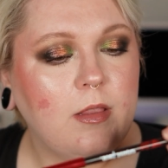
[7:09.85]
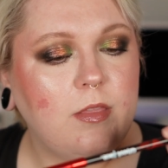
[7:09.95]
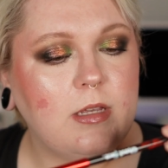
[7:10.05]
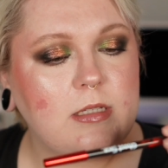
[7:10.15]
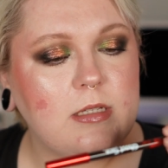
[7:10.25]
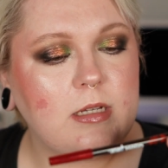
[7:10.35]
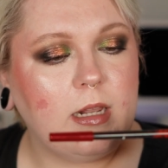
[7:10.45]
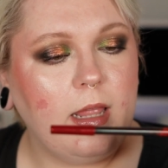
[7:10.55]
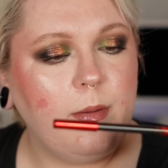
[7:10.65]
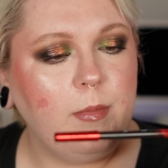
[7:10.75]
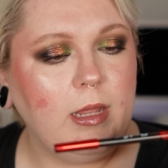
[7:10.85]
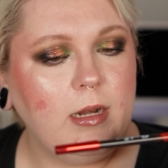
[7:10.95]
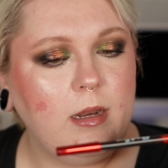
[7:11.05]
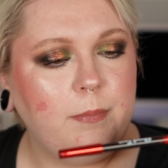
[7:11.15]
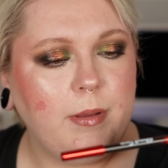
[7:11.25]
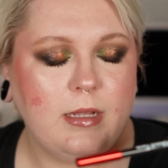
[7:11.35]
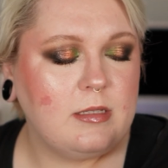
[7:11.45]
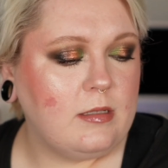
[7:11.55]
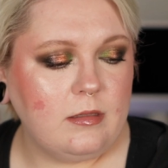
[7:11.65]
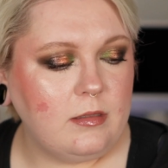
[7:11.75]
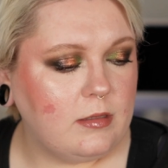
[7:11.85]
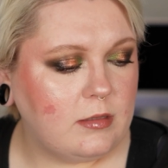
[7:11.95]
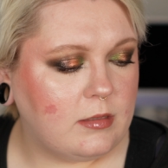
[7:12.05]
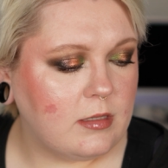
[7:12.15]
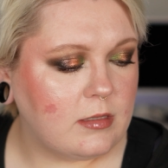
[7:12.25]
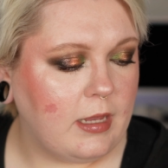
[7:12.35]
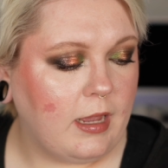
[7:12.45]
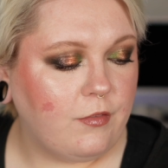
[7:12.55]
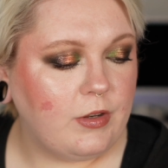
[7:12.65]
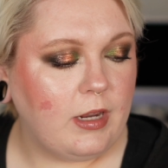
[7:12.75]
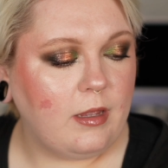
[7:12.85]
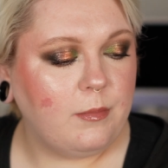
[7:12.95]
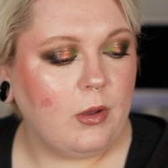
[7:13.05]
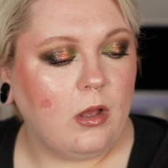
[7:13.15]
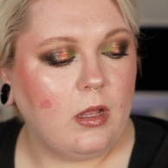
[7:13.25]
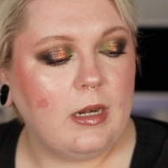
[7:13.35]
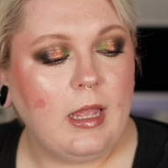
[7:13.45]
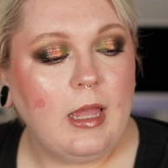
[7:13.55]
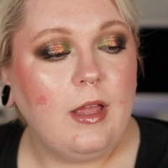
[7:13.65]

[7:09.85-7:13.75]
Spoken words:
This is a Glamlight lip pencil. It doesn't have a name on.